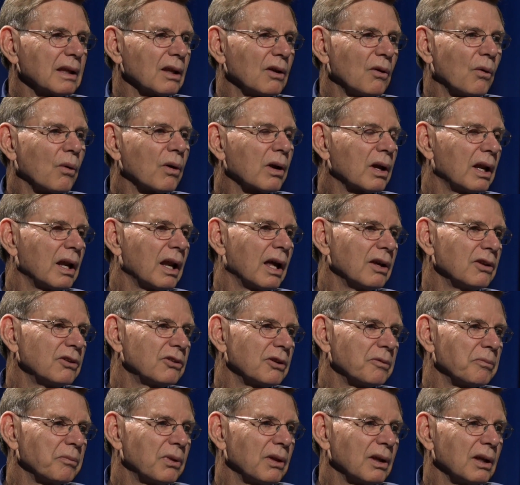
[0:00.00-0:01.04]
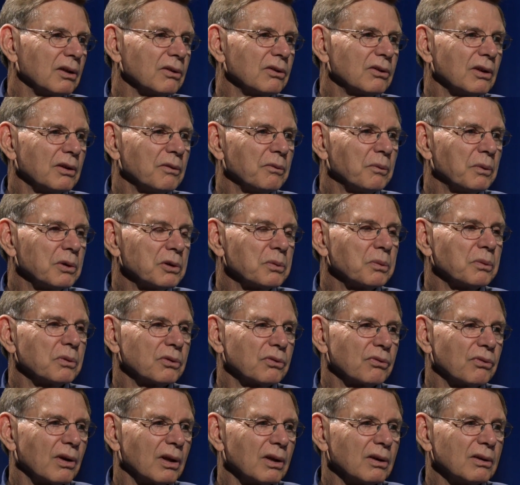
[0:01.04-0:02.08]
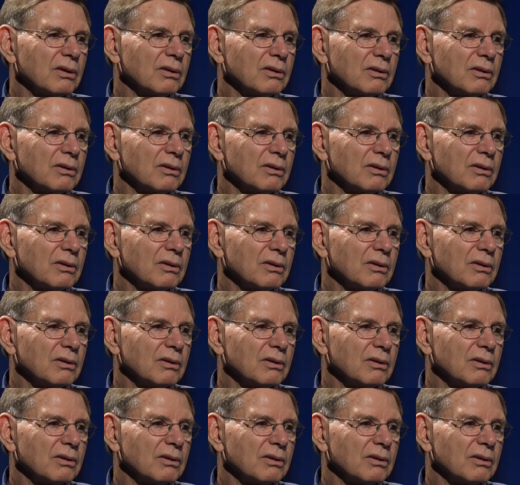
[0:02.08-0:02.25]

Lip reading: organize some things, which was fun.